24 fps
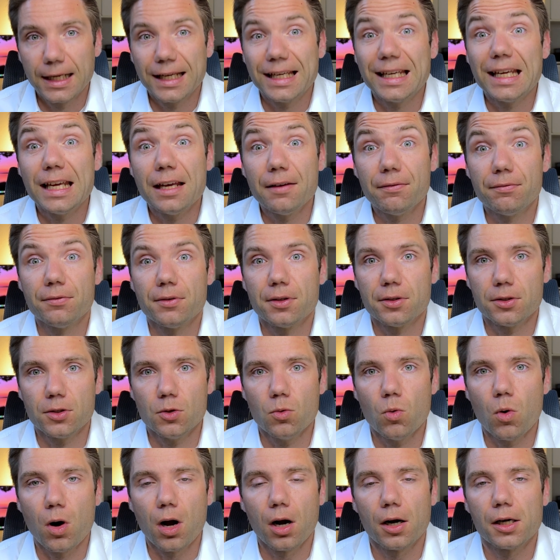if you
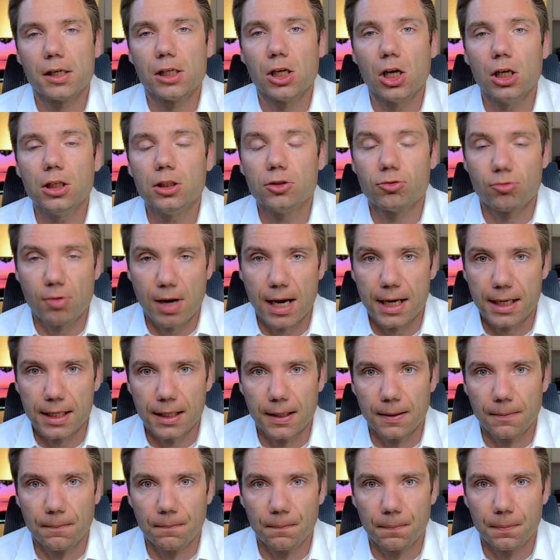are not ready.
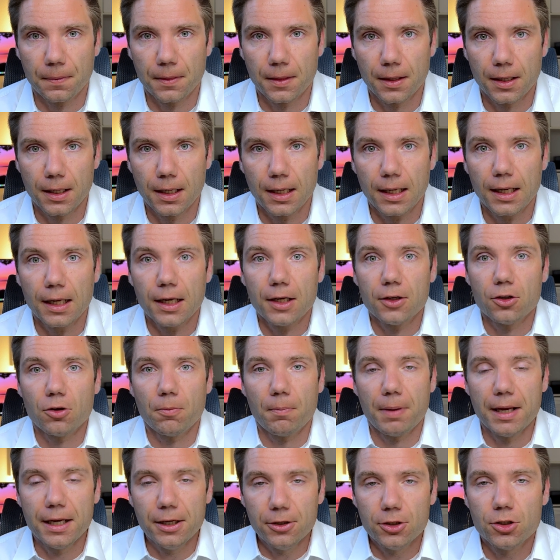Your
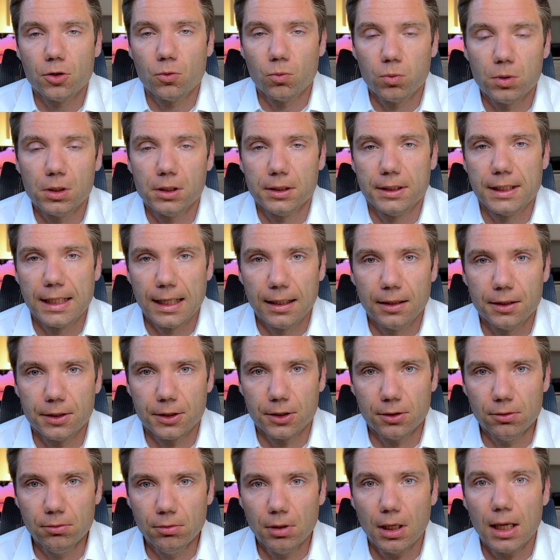manager will tell
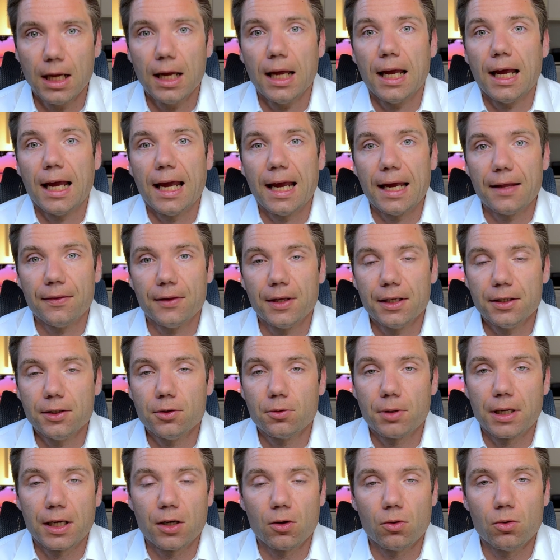you, and then you
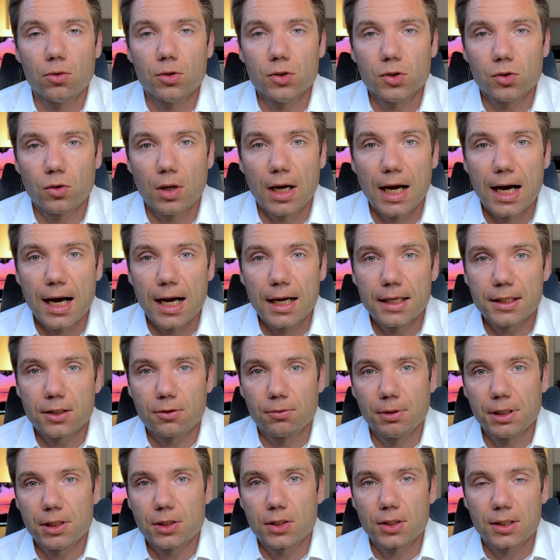can also ask
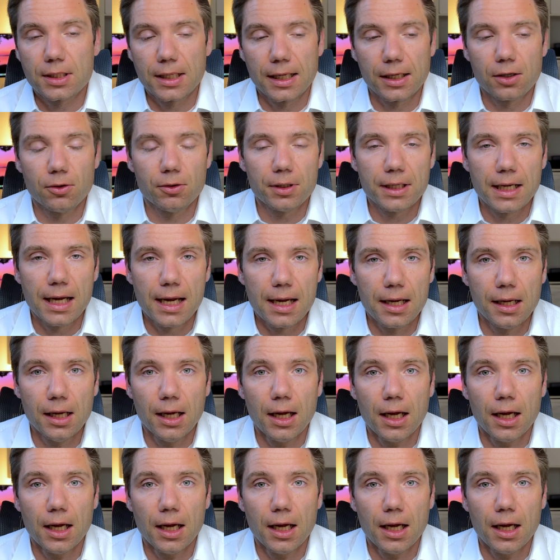questions like, okay,